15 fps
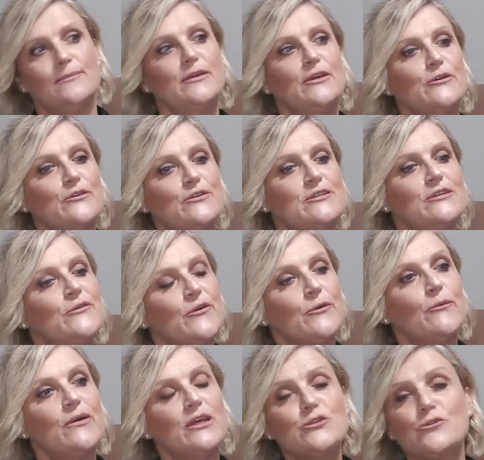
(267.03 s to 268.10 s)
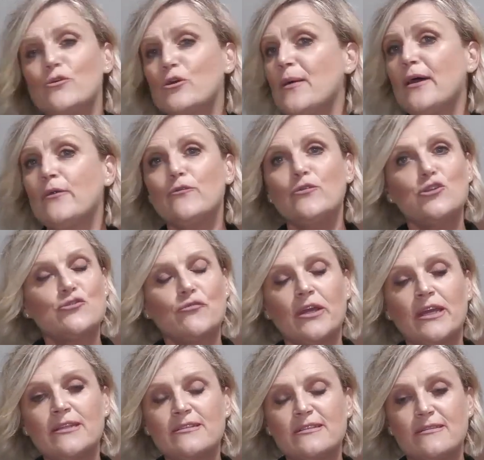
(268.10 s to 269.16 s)
because we can talk about all the
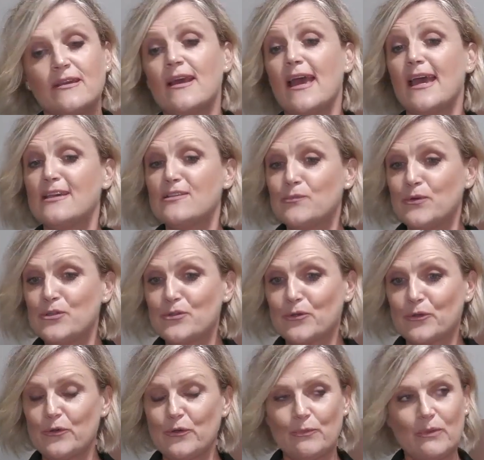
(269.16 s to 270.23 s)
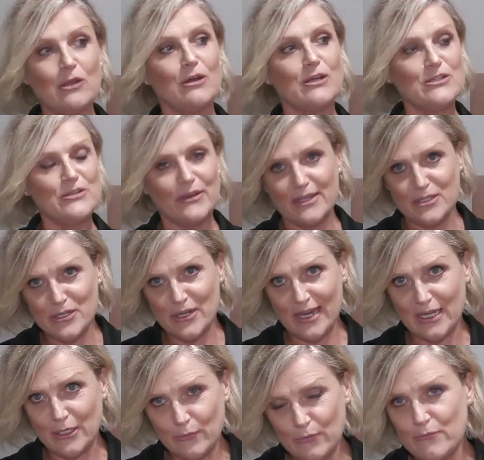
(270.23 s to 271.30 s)
trends as we do, and we like to
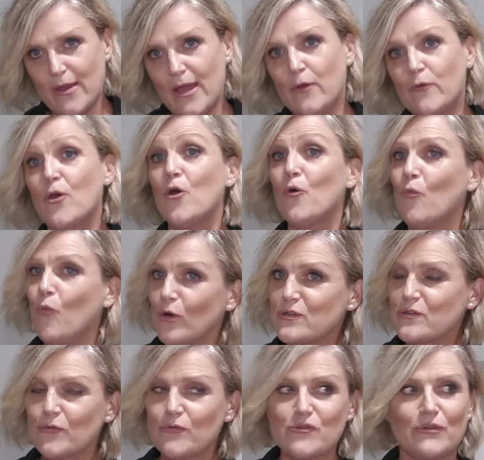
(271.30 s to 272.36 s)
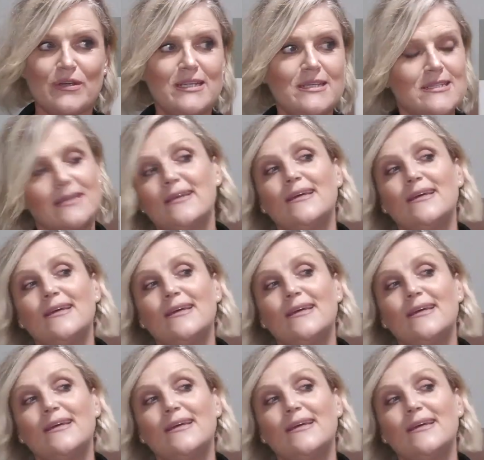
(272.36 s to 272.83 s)
educate you around what's on trend,